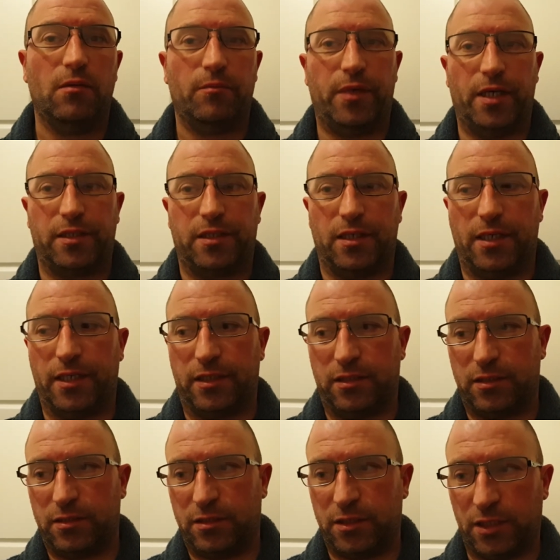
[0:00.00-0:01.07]
but I'd
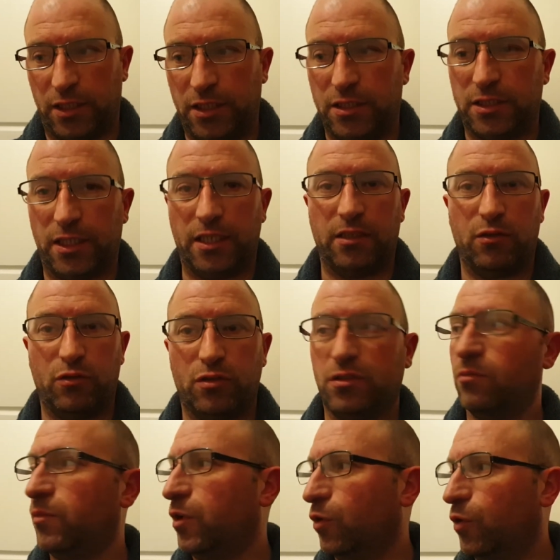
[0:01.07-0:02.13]
sliced in
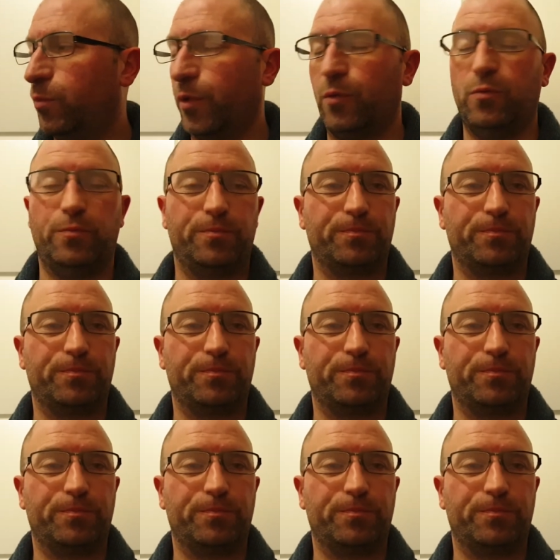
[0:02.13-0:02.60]
using the wee opener.